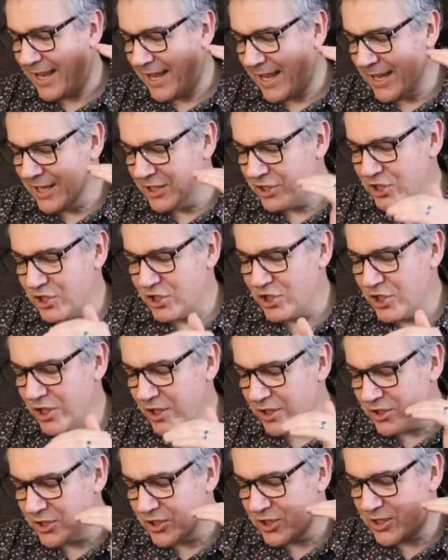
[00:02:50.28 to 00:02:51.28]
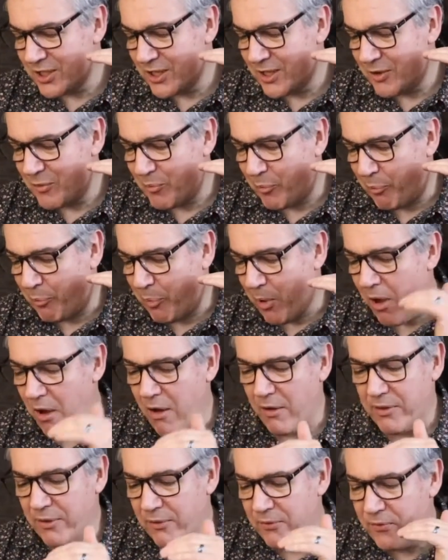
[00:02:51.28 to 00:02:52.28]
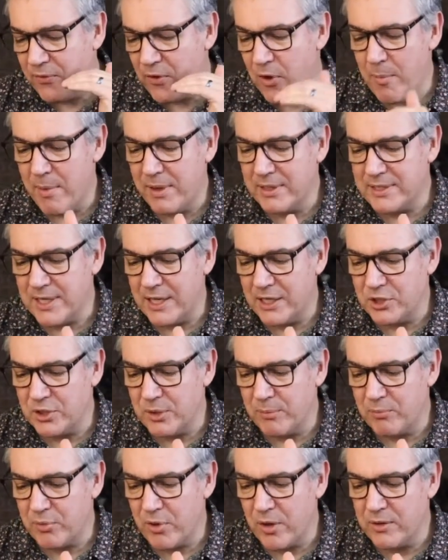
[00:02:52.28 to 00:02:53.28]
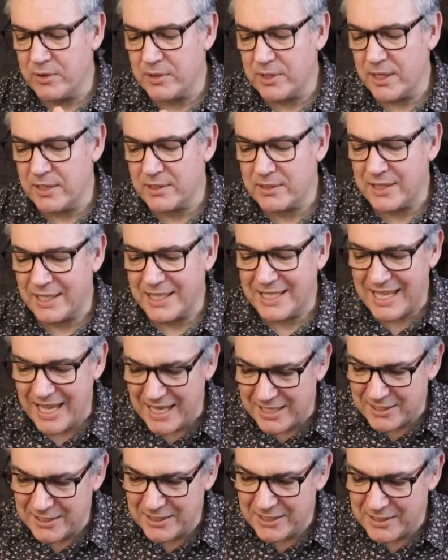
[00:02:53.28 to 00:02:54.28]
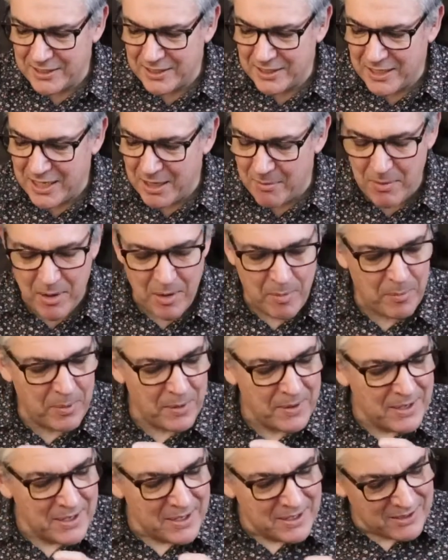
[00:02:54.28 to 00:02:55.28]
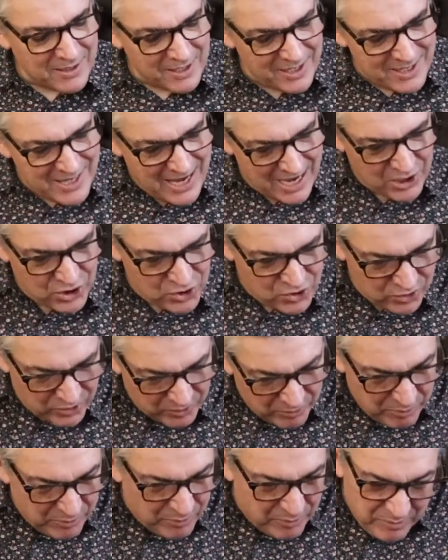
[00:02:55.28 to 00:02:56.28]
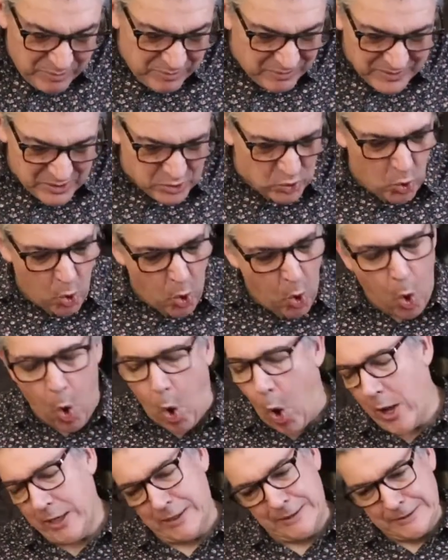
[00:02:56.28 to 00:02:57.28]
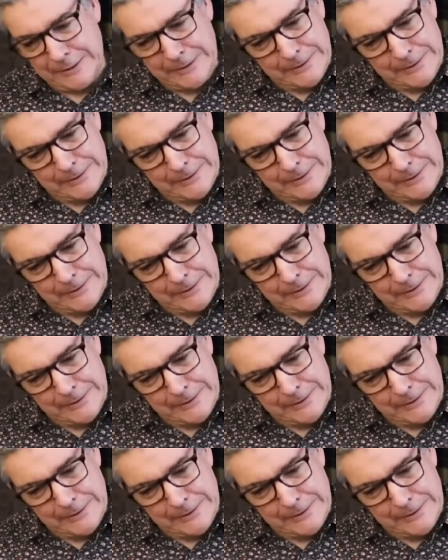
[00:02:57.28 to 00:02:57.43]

It's just part of the fermentation process, the gases that come up, the natural... Oh.